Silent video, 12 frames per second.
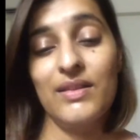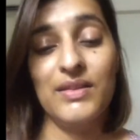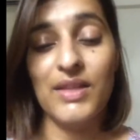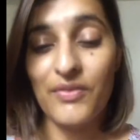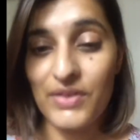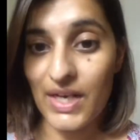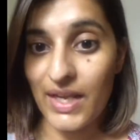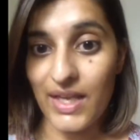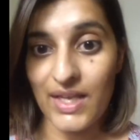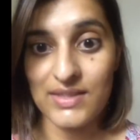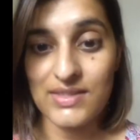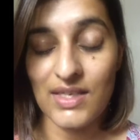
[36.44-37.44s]
I, love it. I
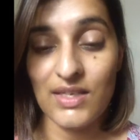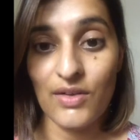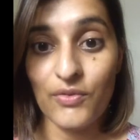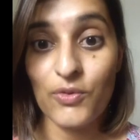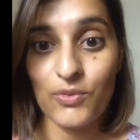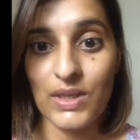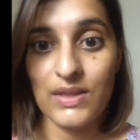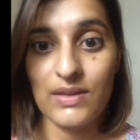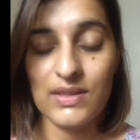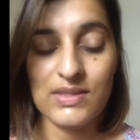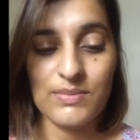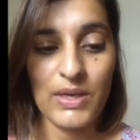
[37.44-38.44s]
can't say enough great
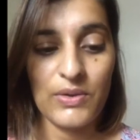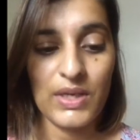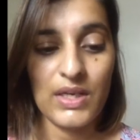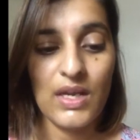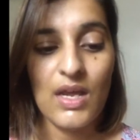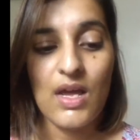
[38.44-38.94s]
things about it.